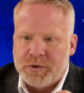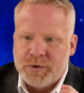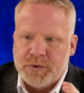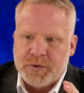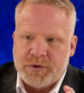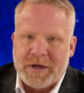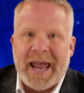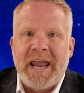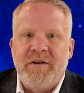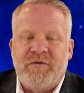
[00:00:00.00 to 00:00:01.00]
to, to
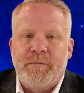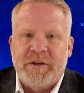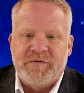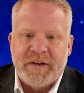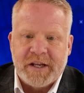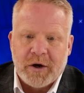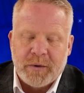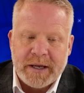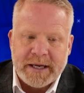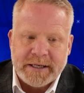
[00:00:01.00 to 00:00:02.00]
gain from this
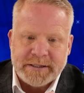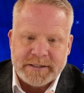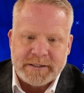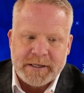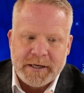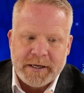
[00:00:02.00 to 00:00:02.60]
video is